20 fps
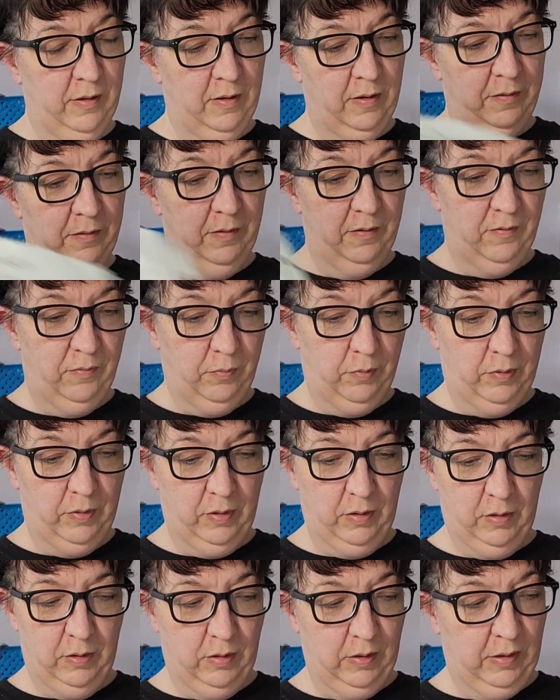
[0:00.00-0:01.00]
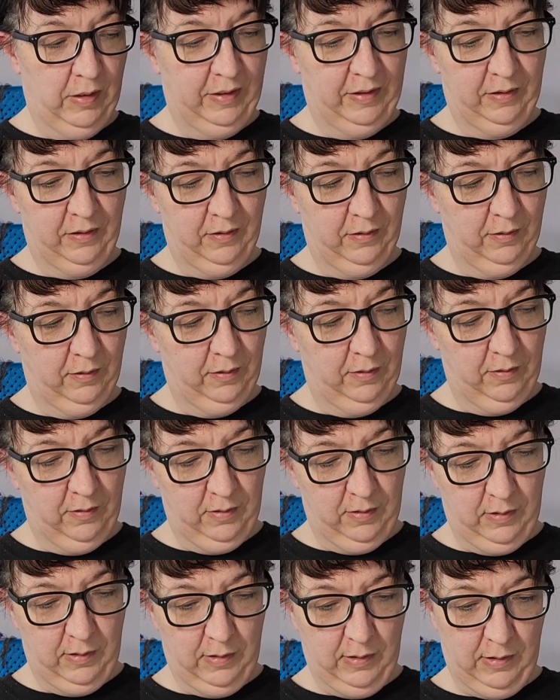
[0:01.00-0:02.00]
this one, like,
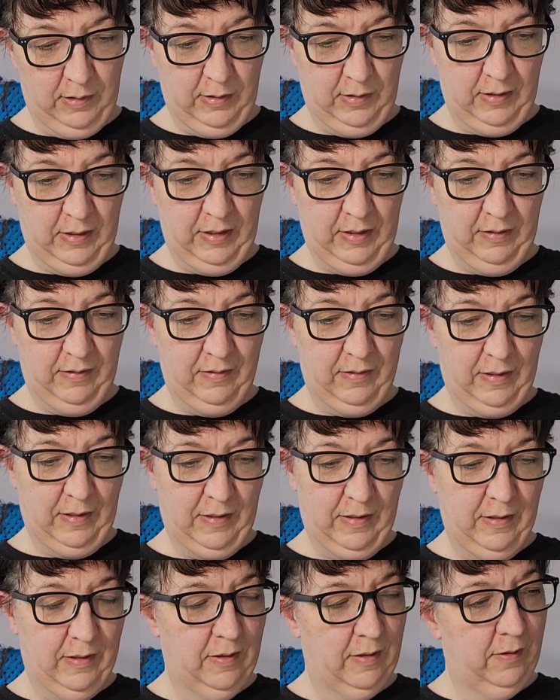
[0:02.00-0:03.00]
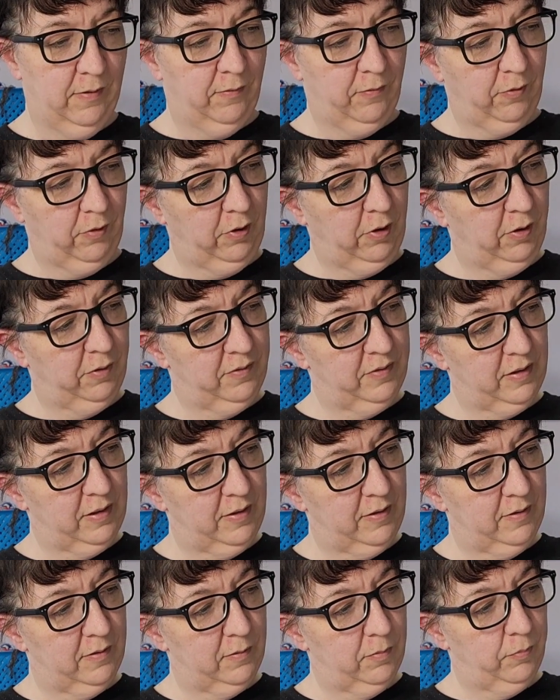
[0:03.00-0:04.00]
it says for her, it
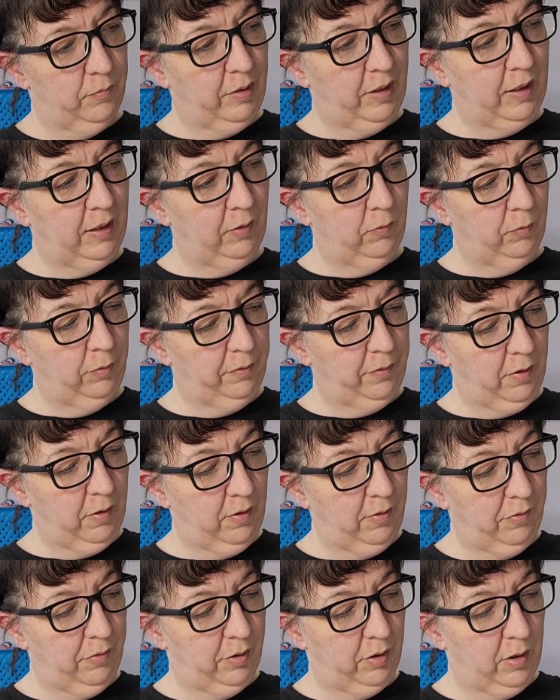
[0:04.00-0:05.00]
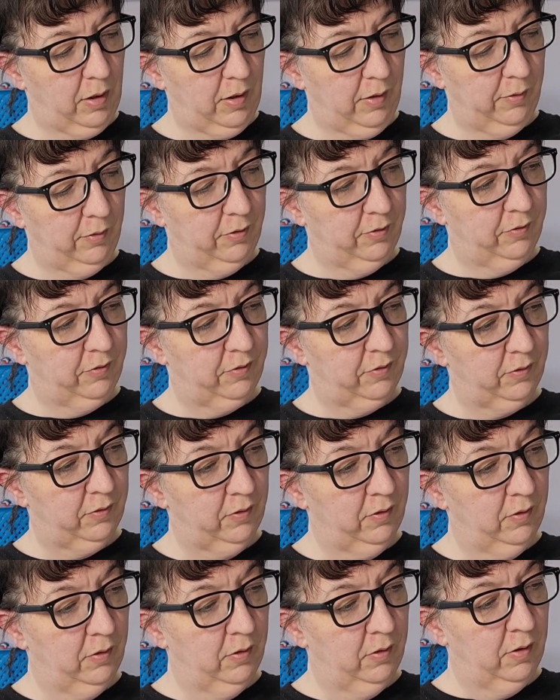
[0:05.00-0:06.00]
says paint with all the colors
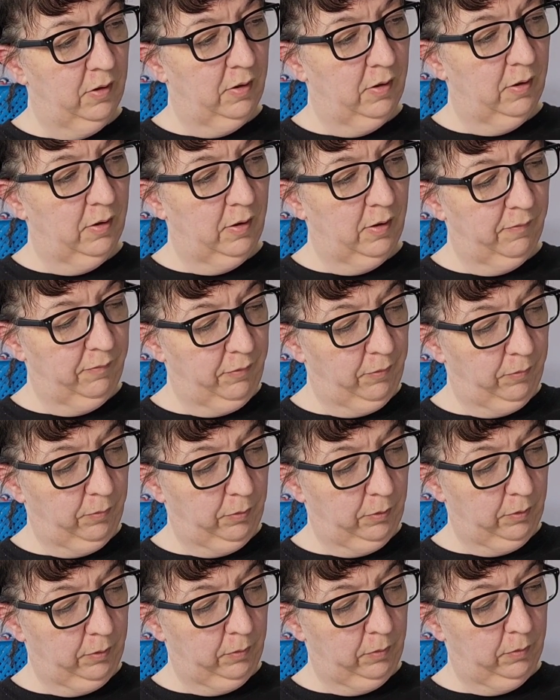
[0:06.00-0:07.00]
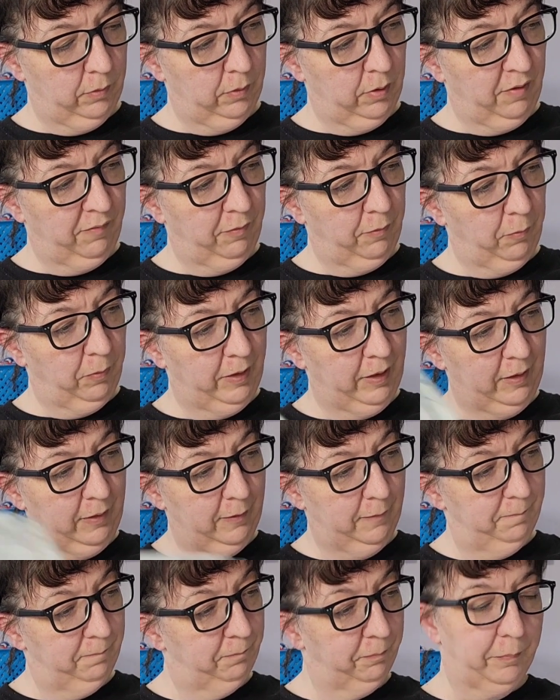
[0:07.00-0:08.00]
of the wind,
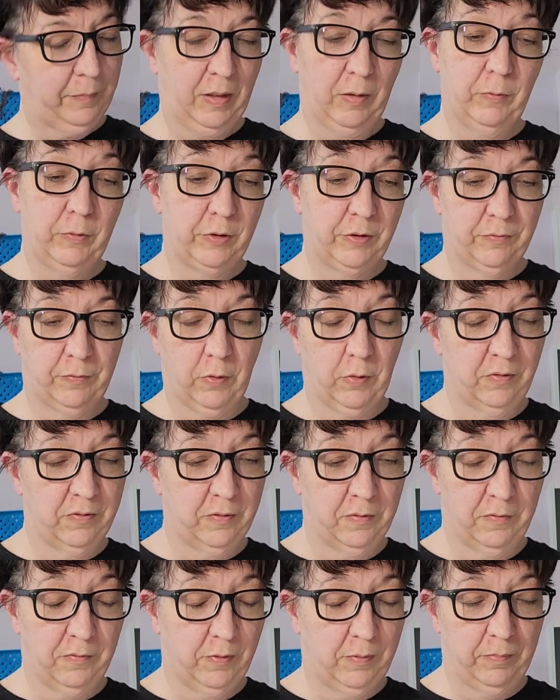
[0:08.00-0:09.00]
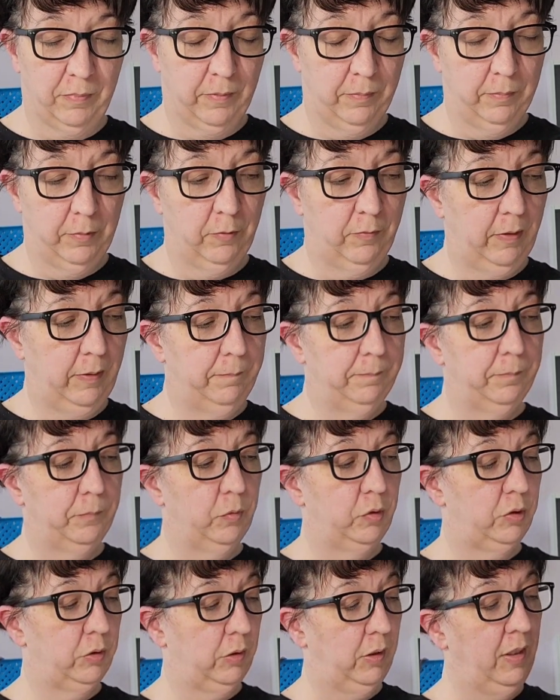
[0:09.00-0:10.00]
which of course is from the movie,
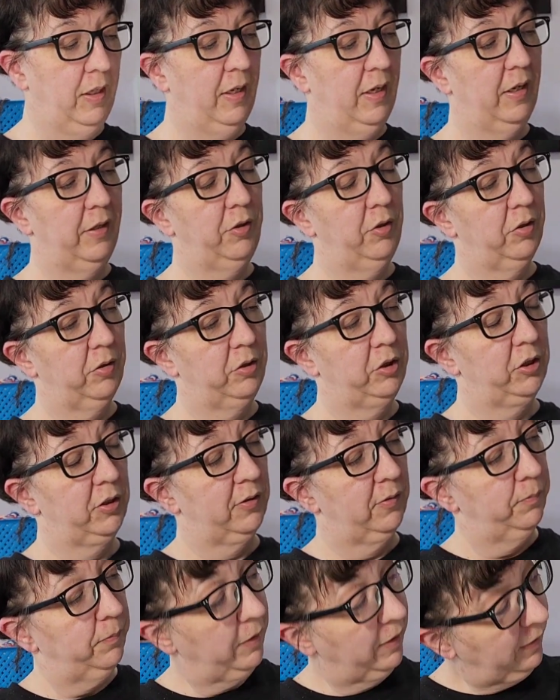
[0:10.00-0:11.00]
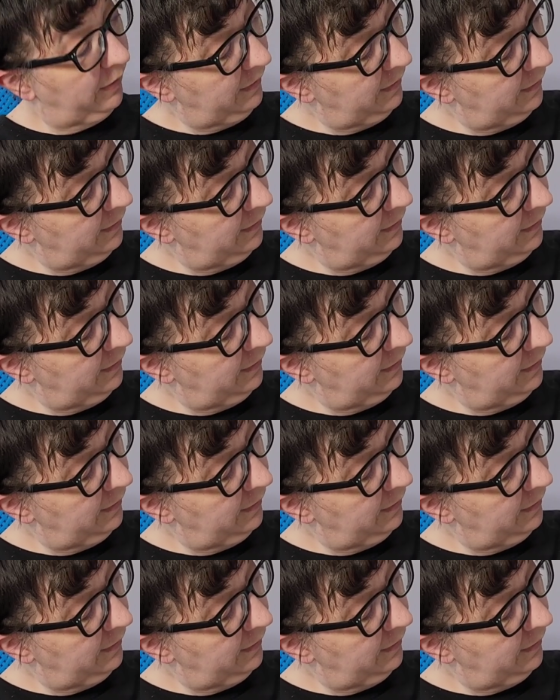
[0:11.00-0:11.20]
which you can just barely.